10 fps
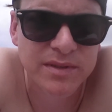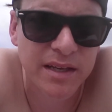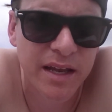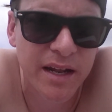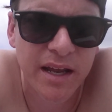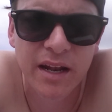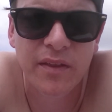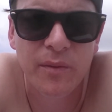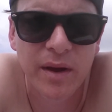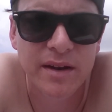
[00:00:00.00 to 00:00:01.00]
to get in,
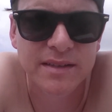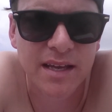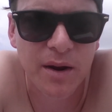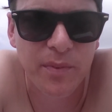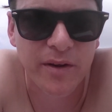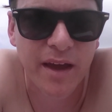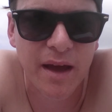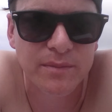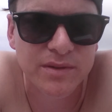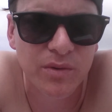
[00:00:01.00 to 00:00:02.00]
and then we had to set up our camp.